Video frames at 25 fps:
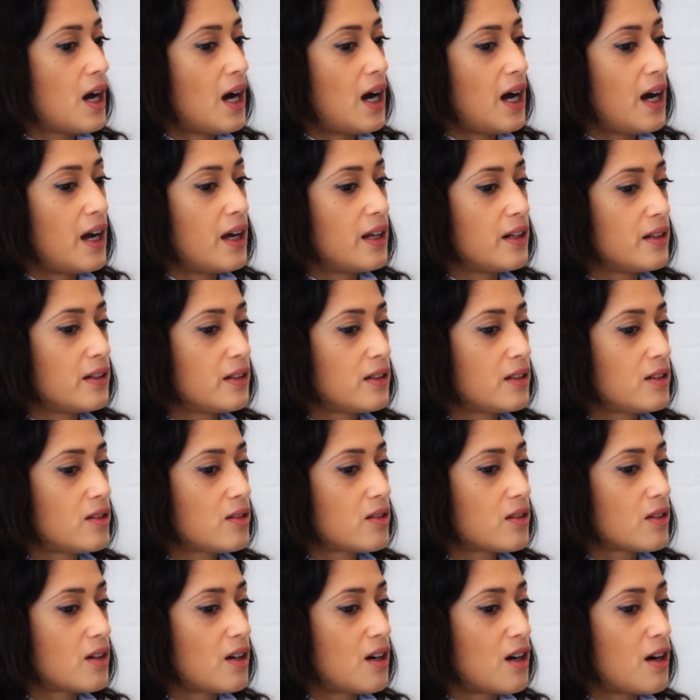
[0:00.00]
And
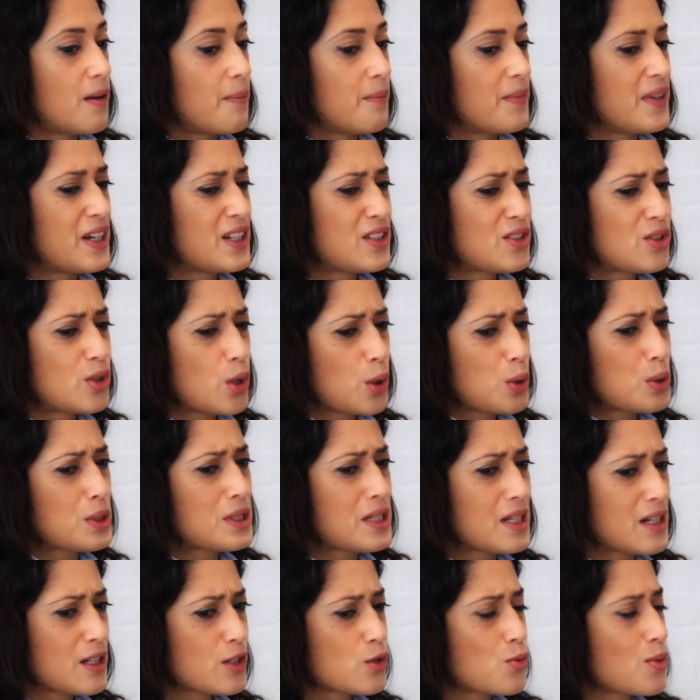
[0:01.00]
it's those
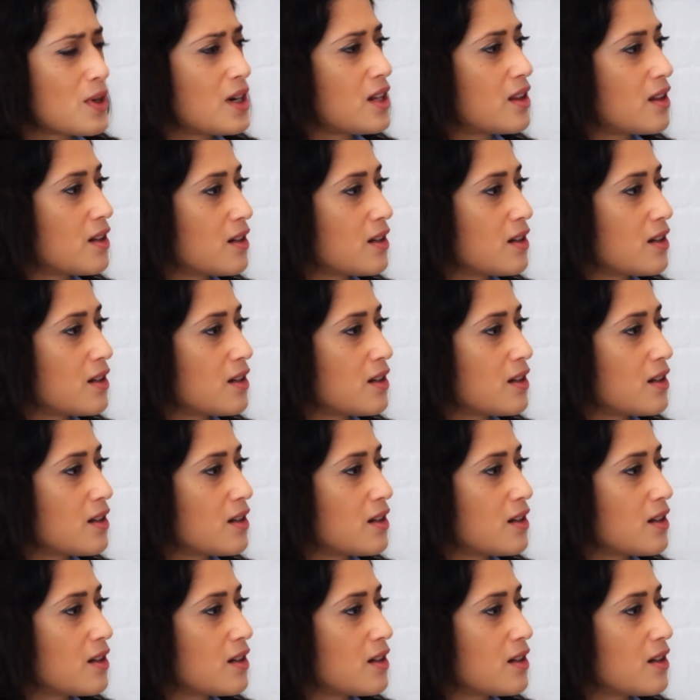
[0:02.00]
things really